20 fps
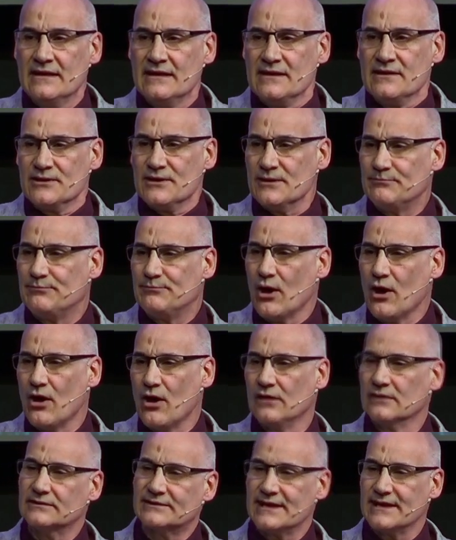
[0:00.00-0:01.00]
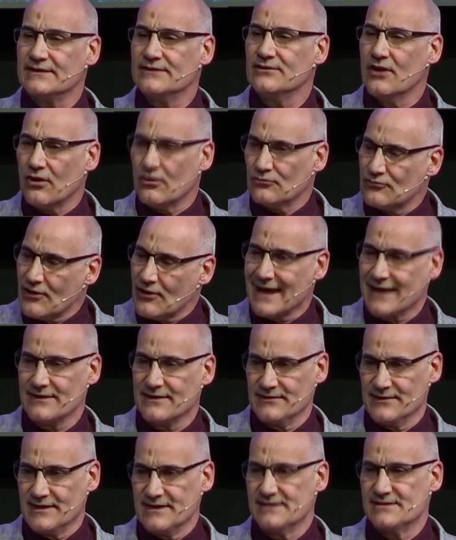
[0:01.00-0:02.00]
that Paul did not write
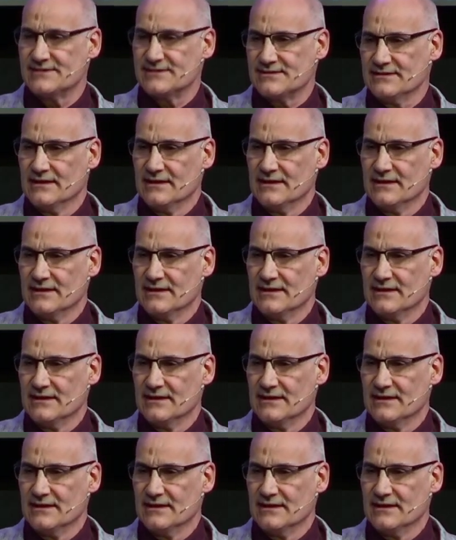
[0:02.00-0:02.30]
this